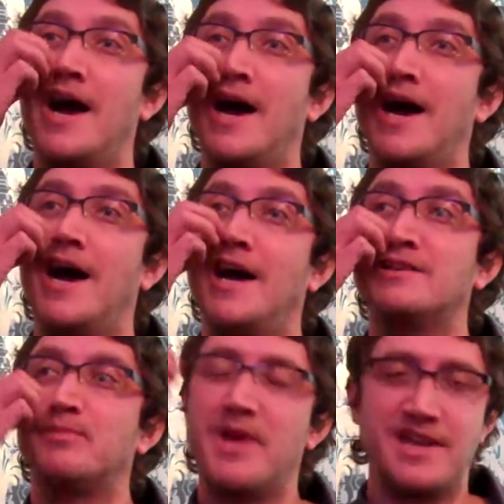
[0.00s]
Uh,
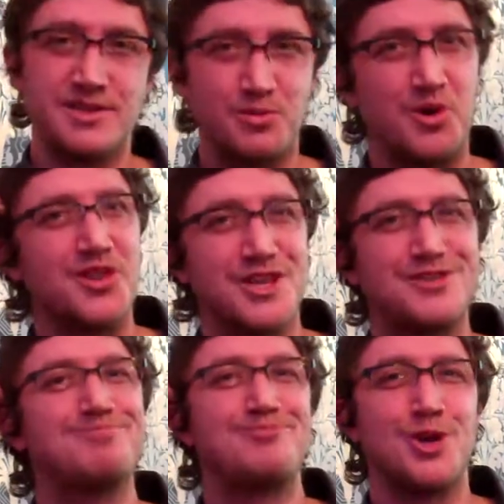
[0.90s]
depends what
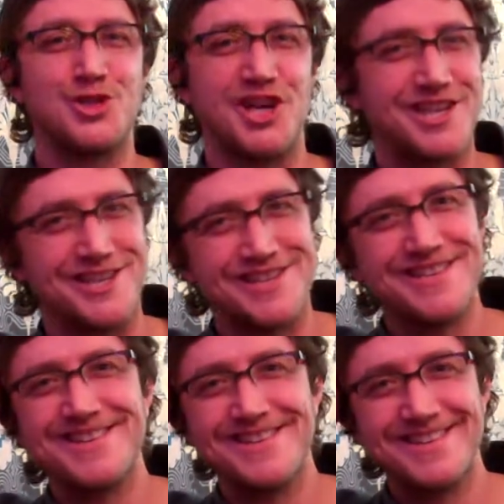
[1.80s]
the project
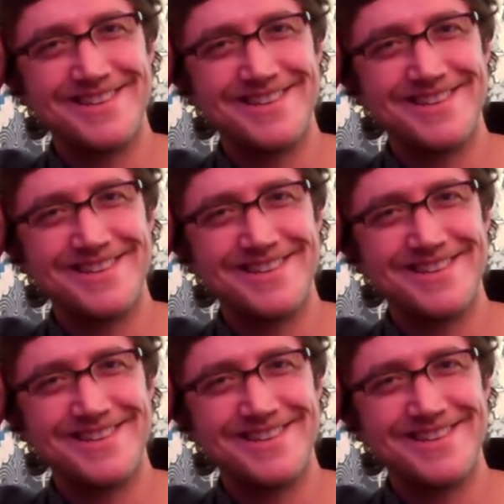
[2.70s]
is.